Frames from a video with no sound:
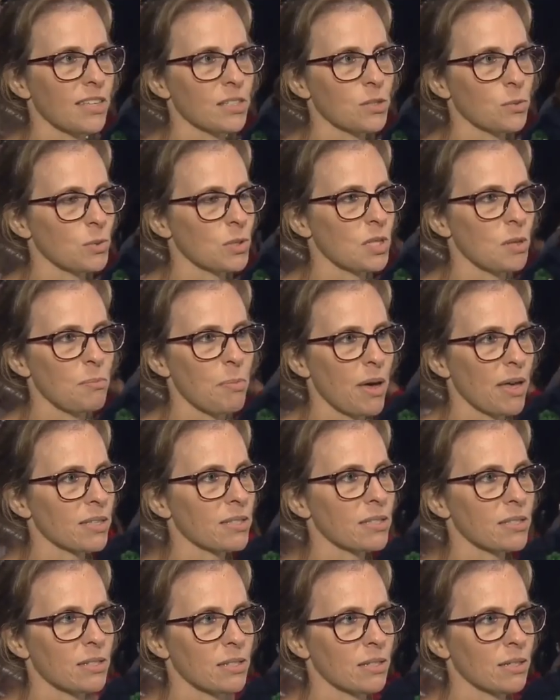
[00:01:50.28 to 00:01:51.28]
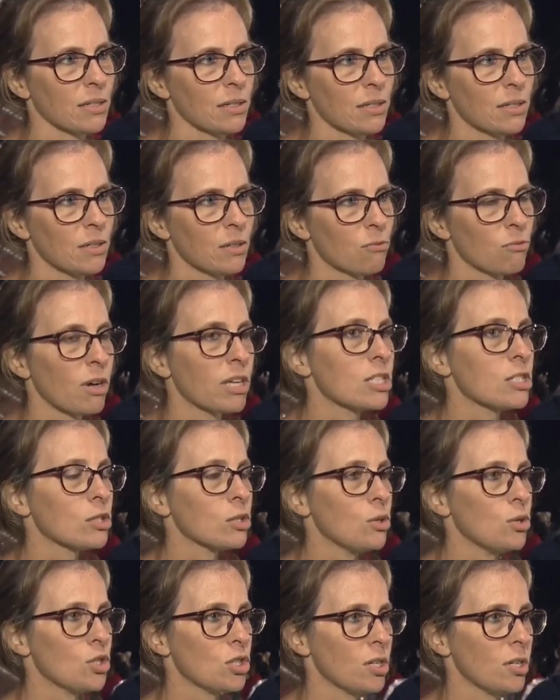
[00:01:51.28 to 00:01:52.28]
this was the best
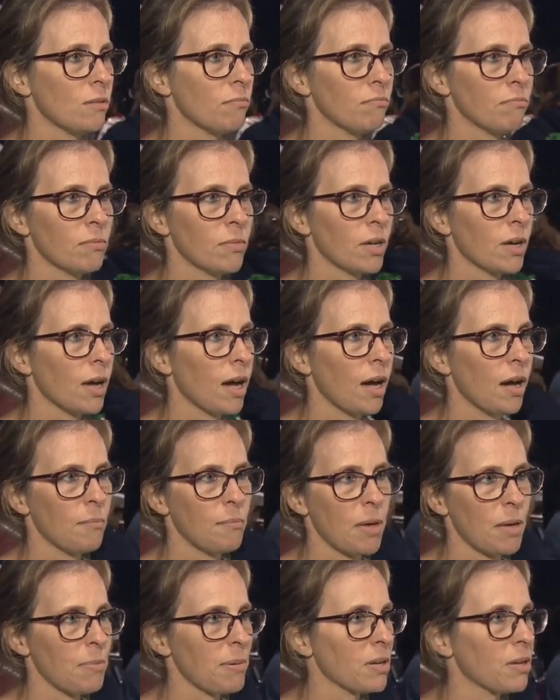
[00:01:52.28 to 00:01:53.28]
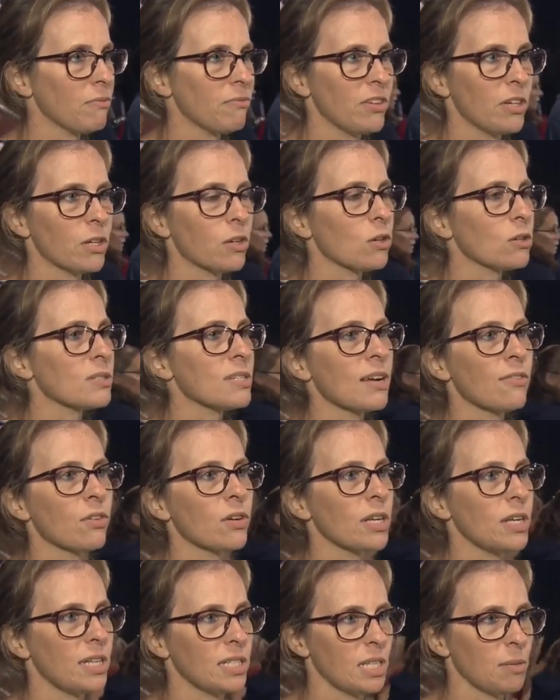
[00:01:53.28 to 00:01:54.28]
resolution uh, maybe vehicles
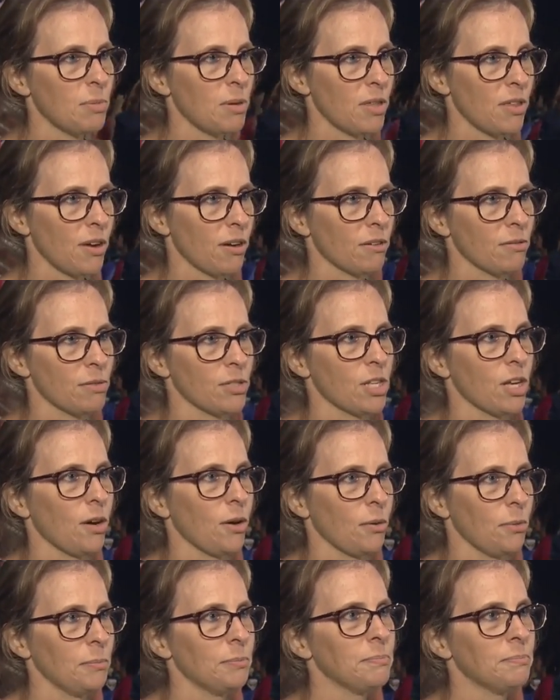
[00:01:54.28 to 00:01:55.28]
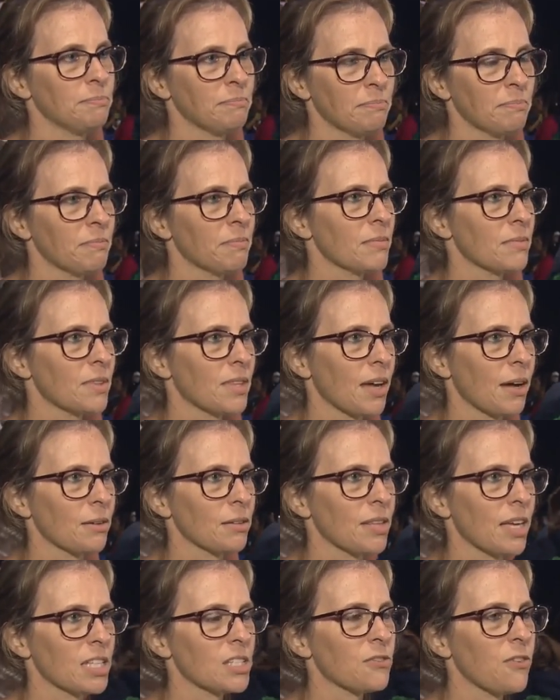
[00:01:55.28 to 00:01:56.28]
never needed to be there so
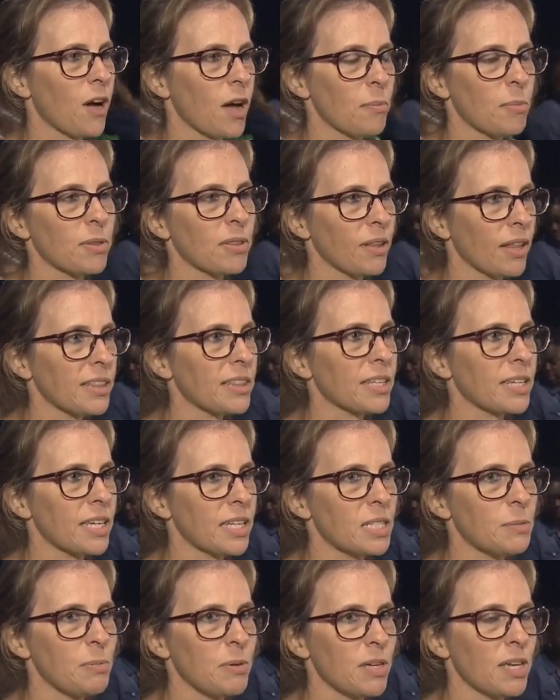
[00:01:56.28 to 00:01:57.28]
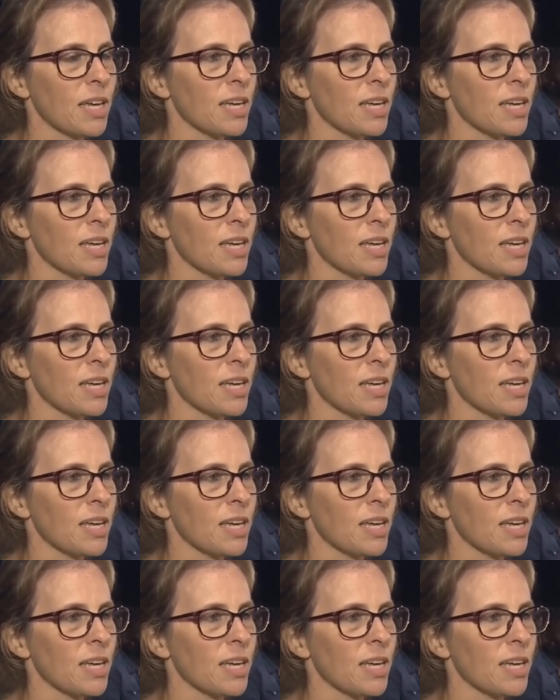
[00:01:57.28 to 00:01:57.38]
that, that's fine but let the kids be